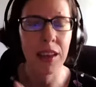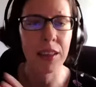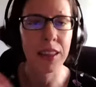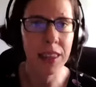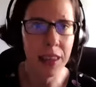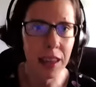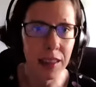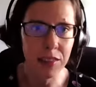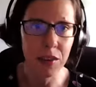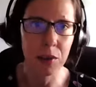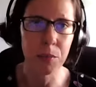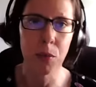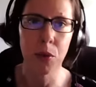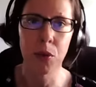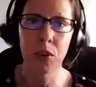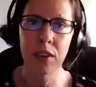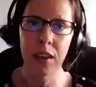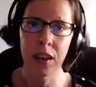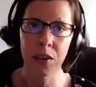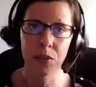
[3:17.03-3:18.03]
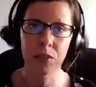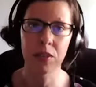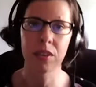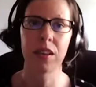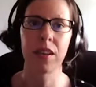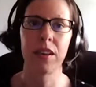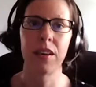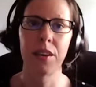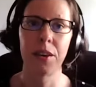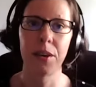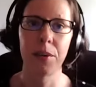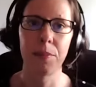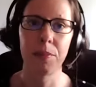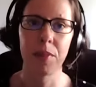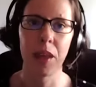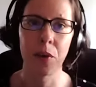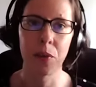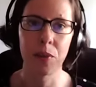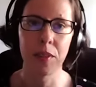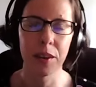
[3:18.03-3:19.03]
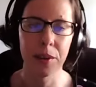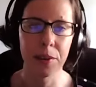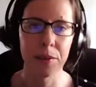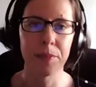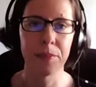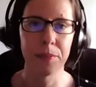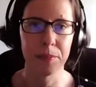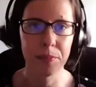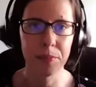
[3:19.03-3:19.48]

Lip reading: and get their books out there.